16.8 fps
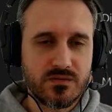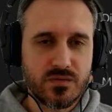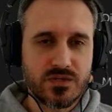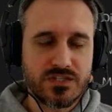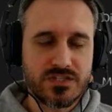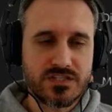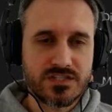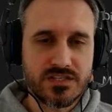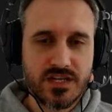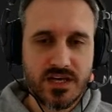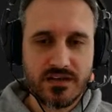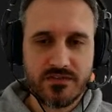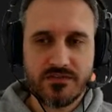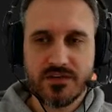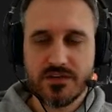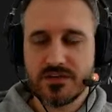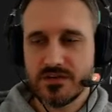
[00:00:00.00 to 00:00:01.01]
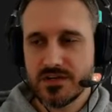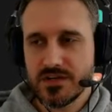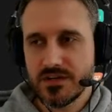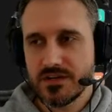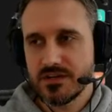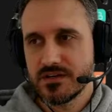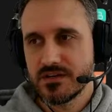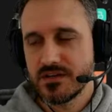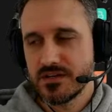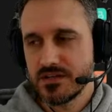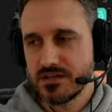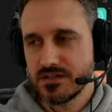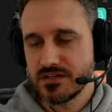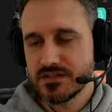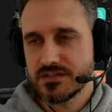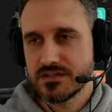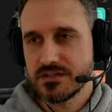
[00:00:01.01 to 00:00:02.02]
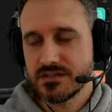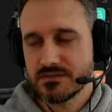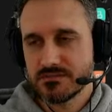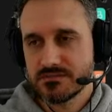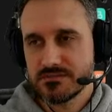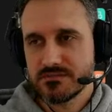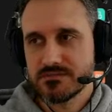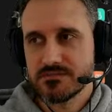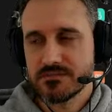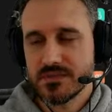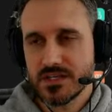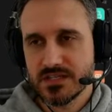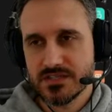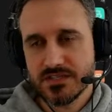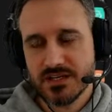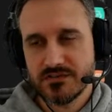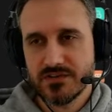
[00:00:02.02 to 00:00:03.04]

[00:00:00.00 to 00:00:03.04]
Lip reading: which is not very it's